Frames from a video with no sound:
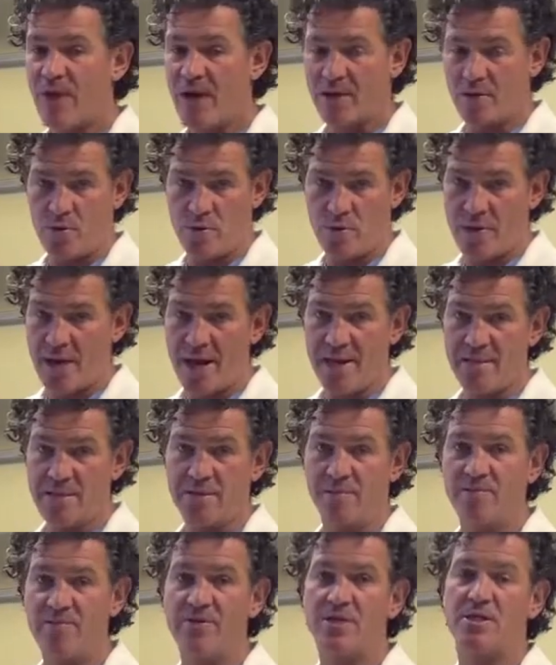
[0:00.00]
That creates
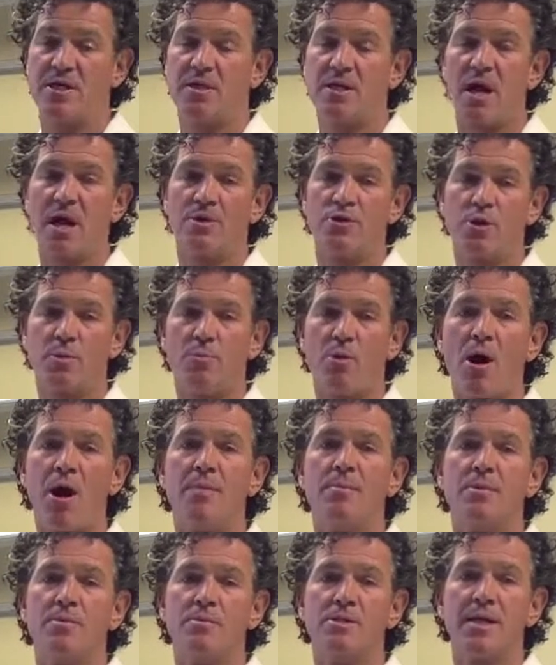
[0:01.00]
some physiologic
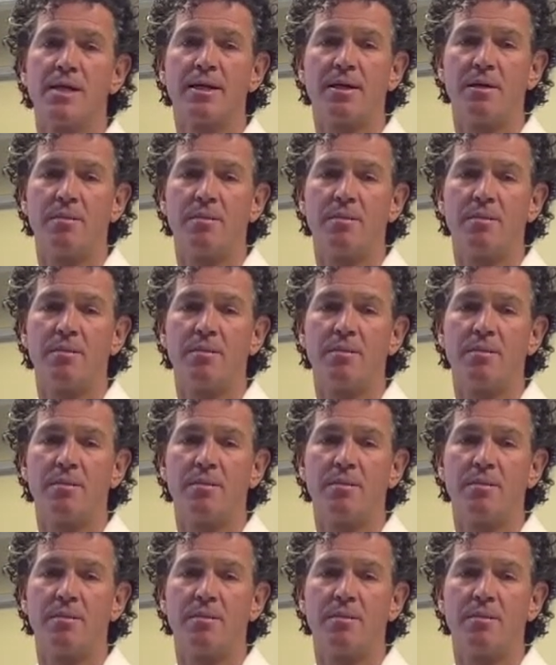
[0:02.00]
problems that